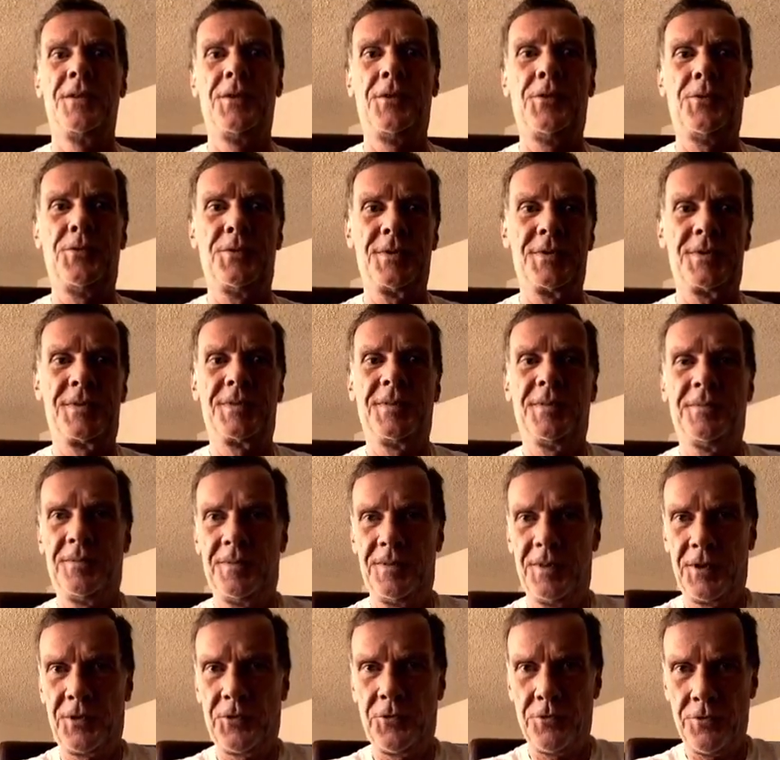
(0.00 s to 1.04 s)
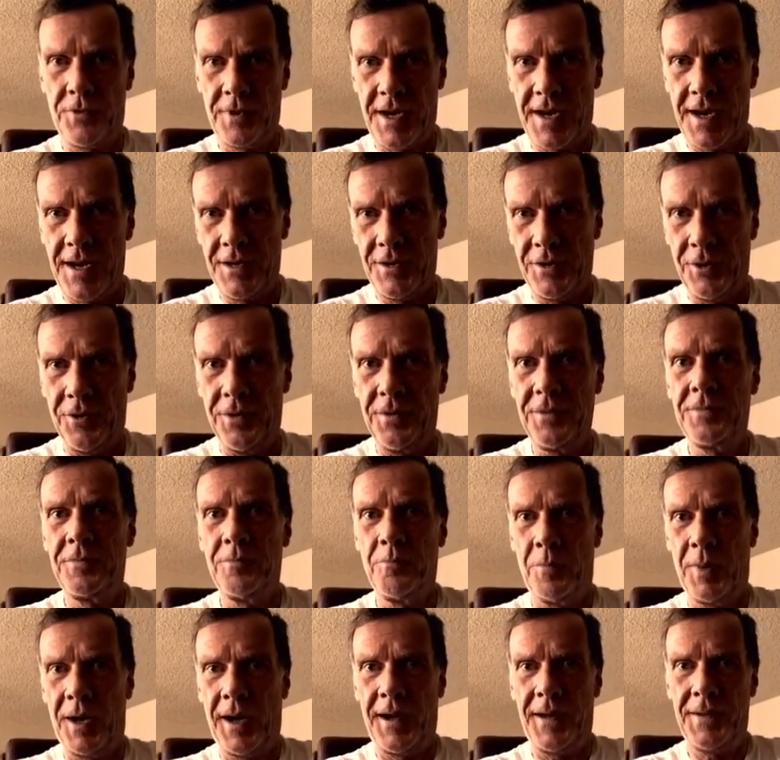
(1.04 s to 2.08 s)
who is the creator,
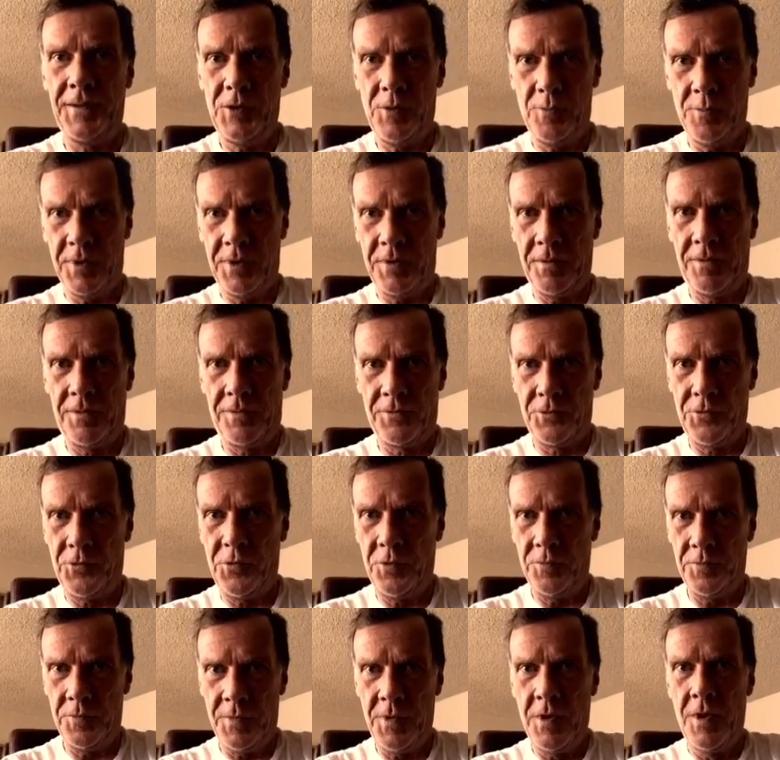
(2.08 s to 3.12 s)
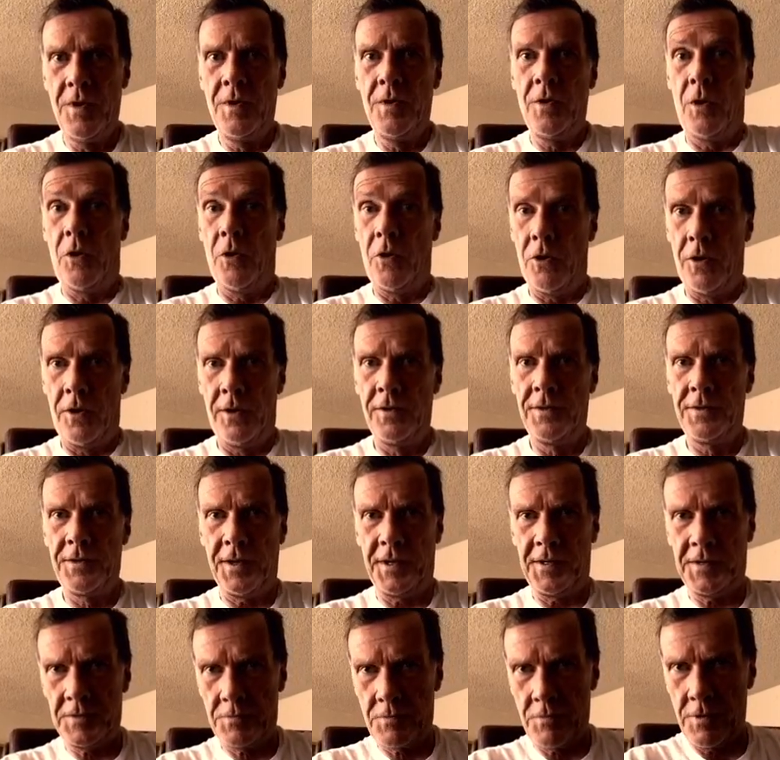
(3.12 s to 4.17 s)
by whom and through whom all
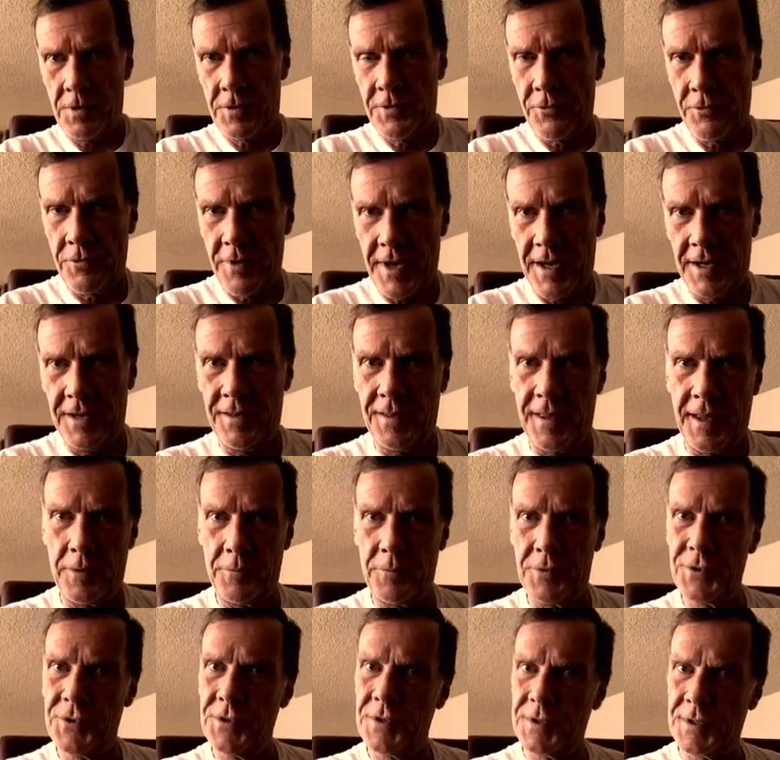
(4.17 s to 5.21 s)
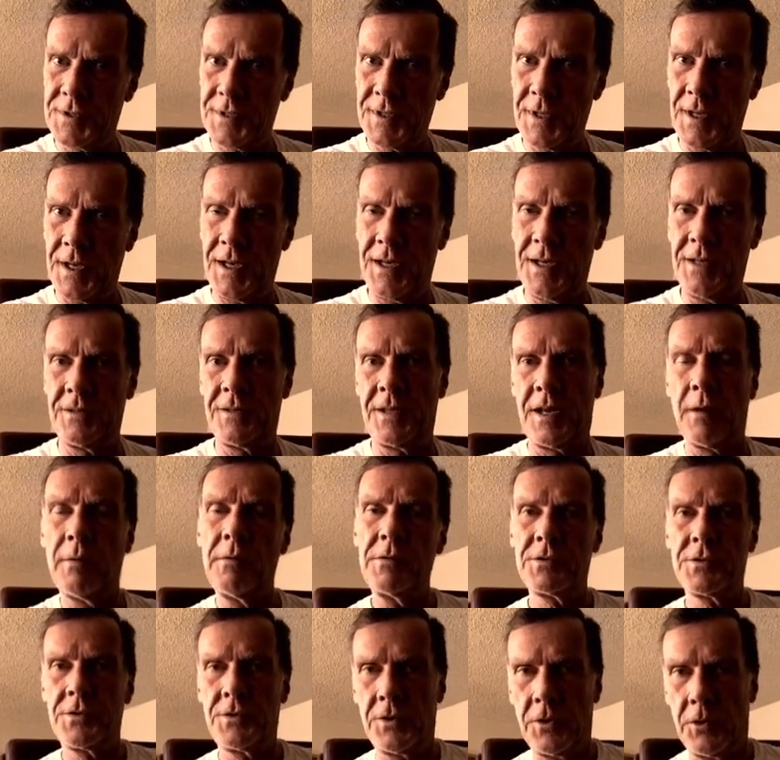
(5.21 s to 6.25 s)
things were created, that which you see and that
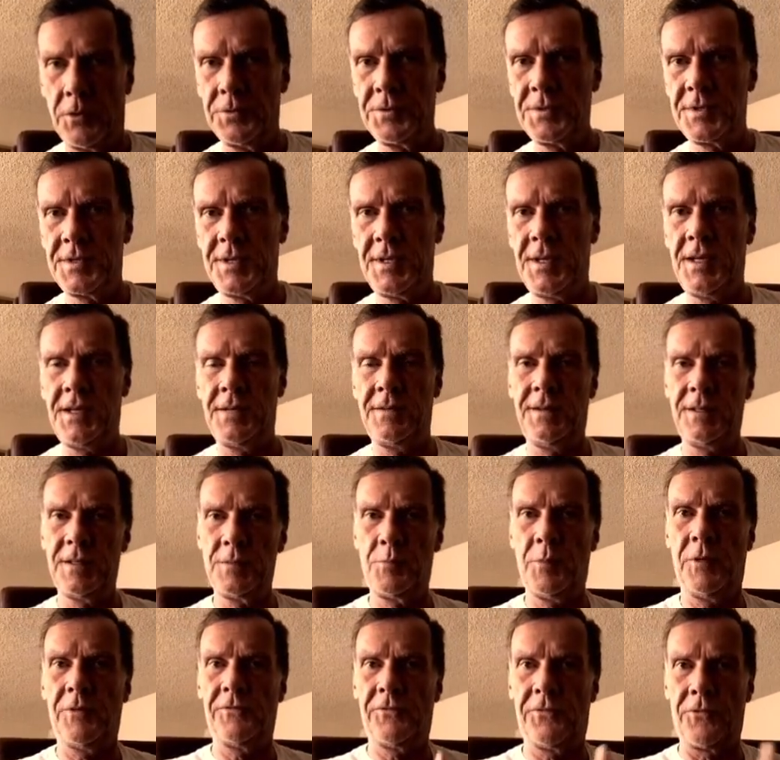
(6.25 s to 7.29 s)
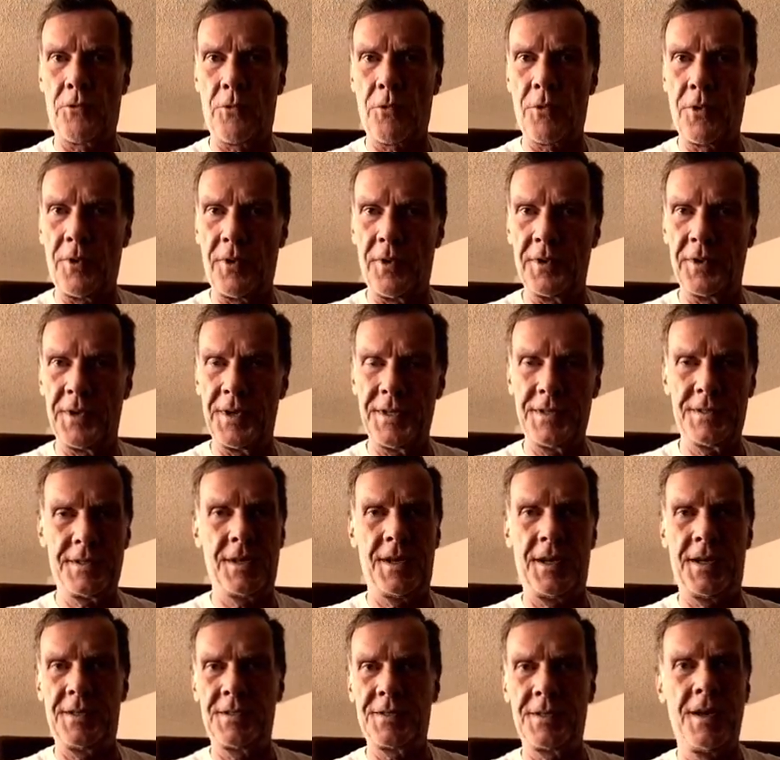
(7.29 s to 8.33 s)
which you don't see, and he's before all these
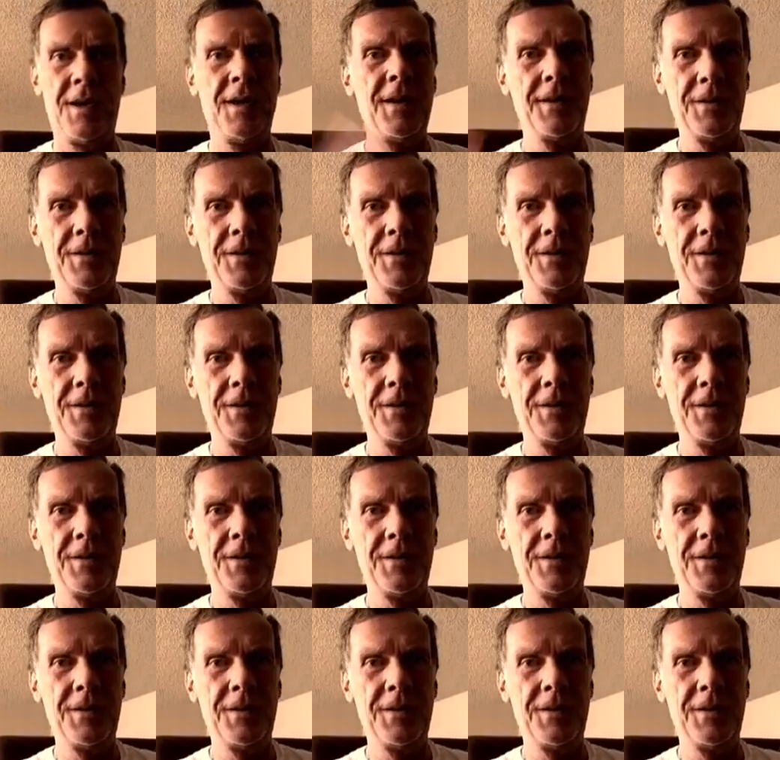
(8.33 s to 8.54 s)
things.